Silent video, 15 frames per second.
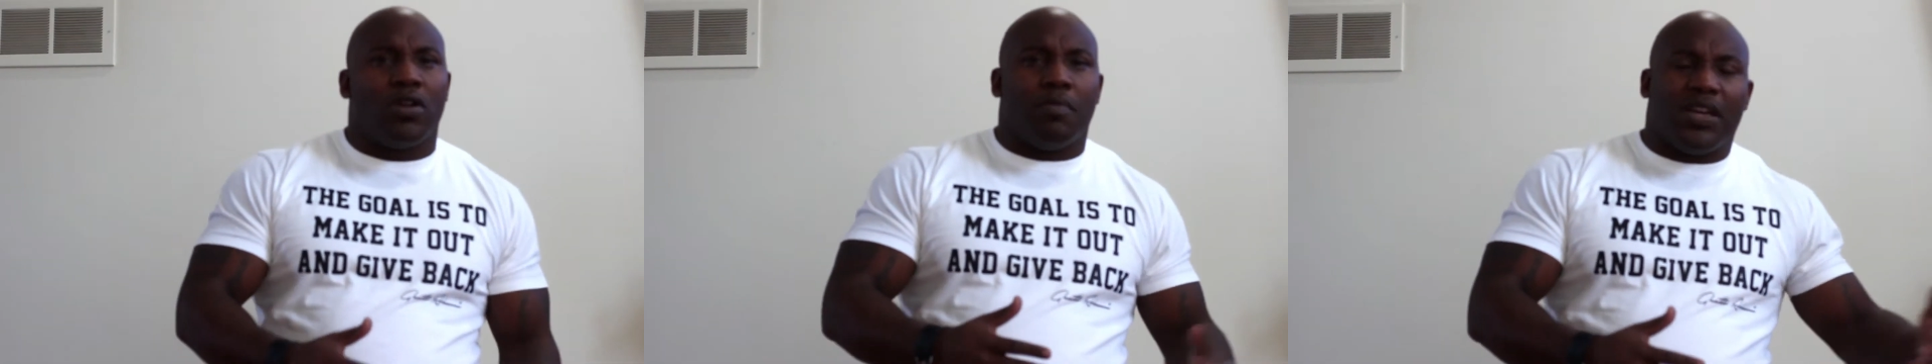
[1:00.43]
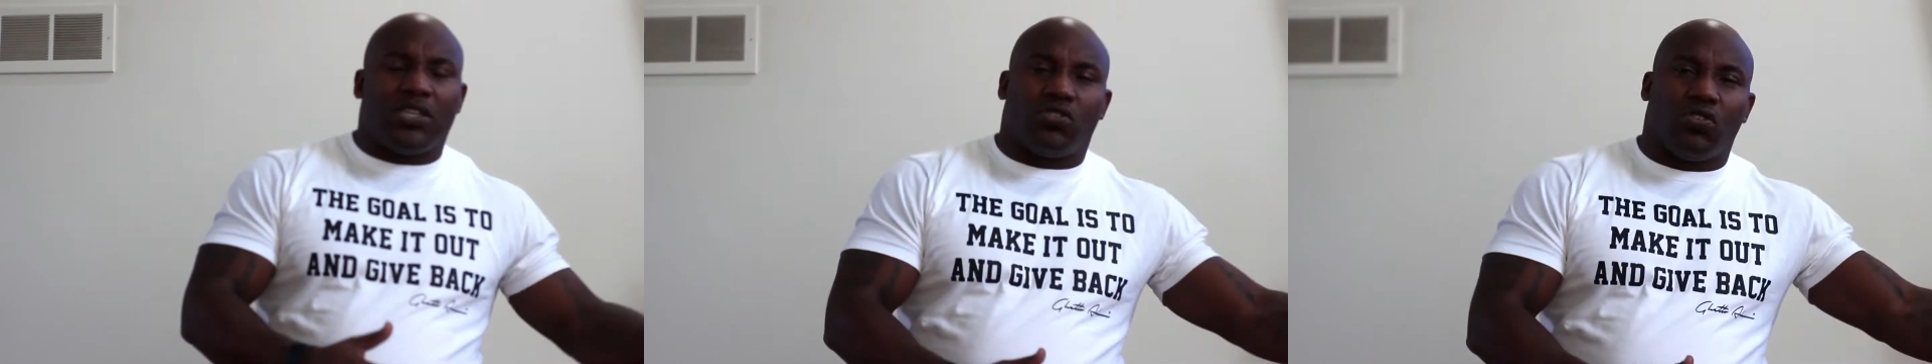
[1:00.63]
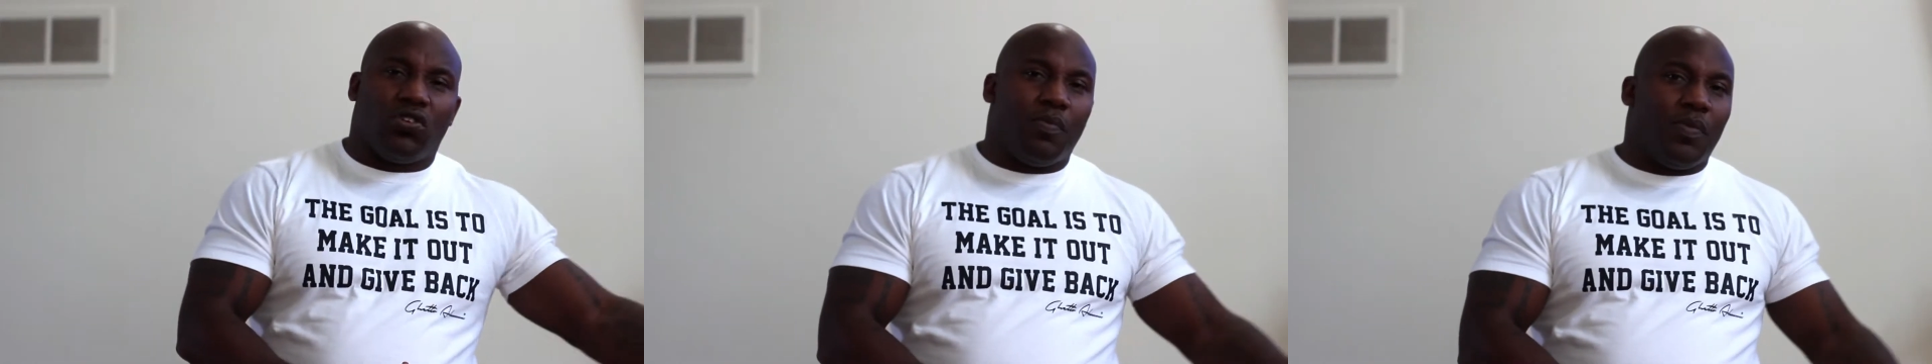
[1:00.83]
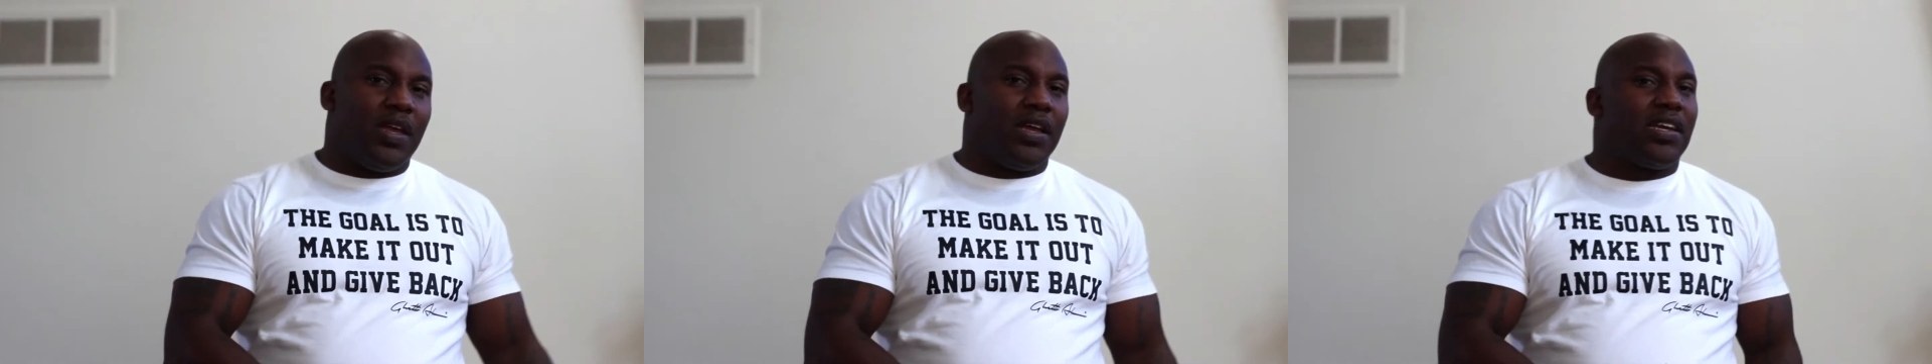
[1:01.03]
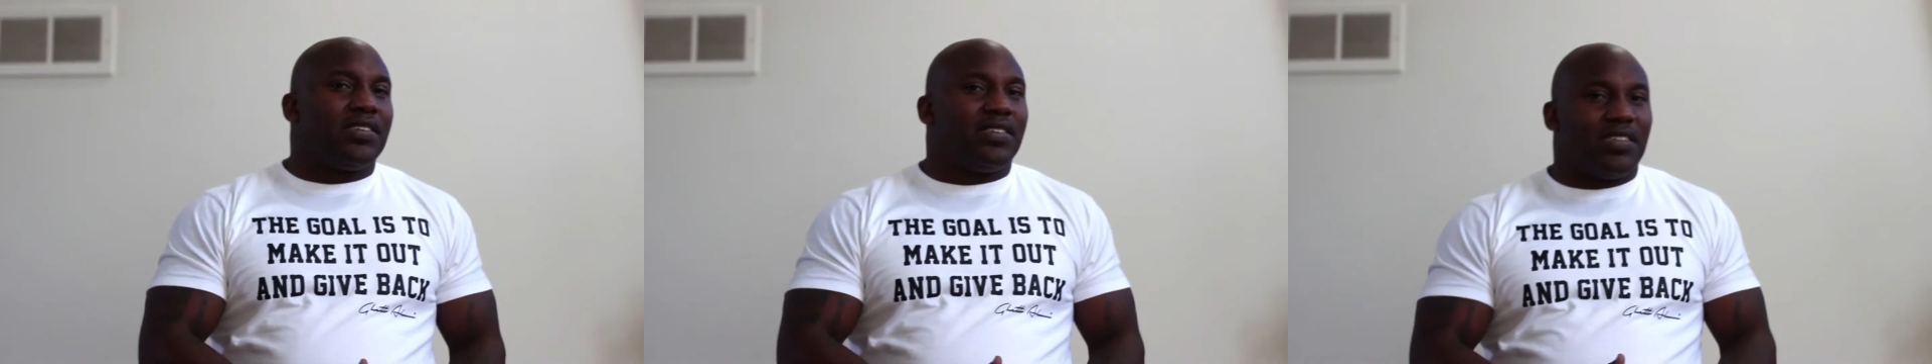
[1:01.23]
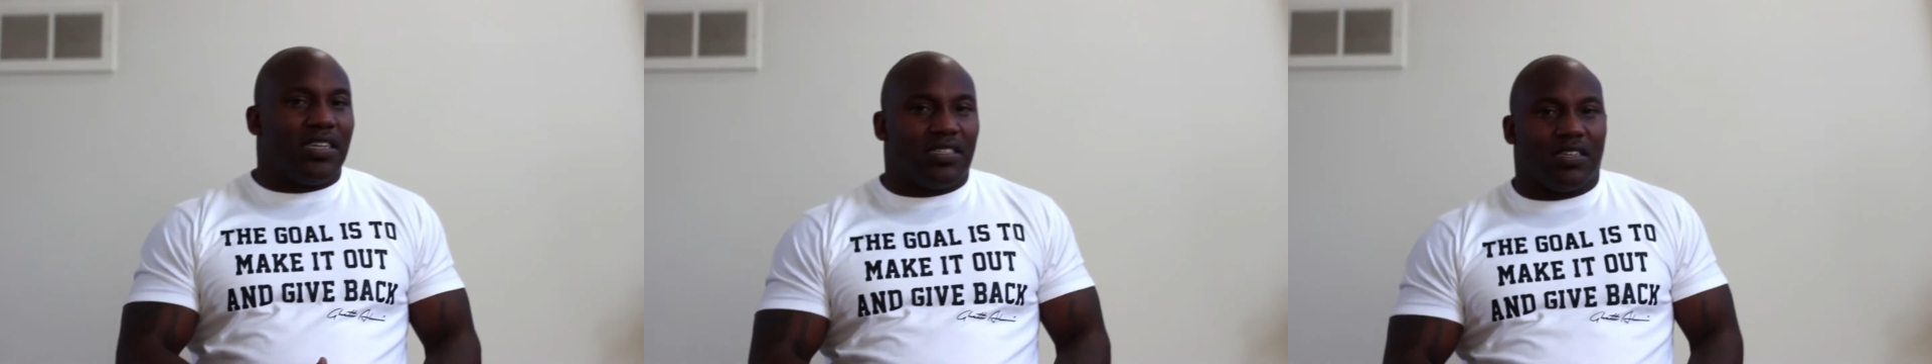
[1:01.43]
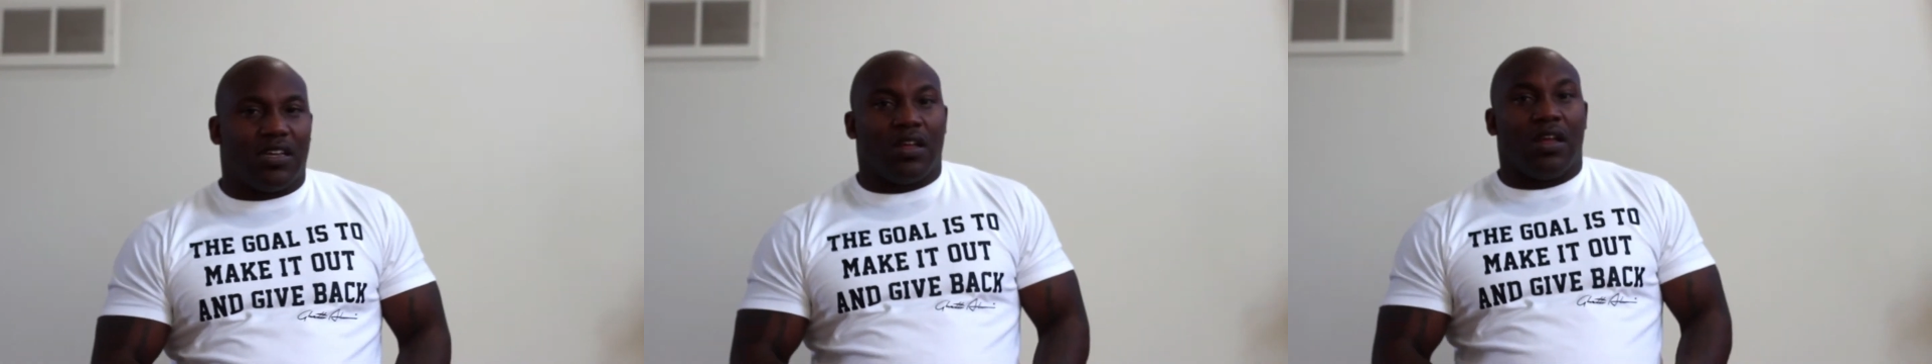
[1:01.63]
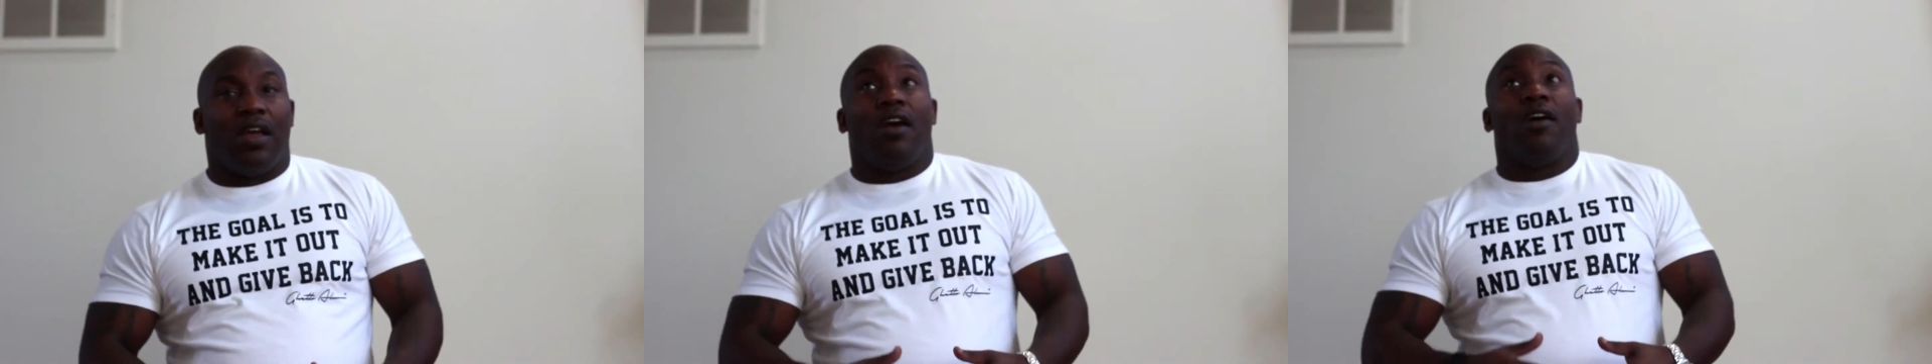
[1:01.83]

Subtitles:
Make sure you're being consistent.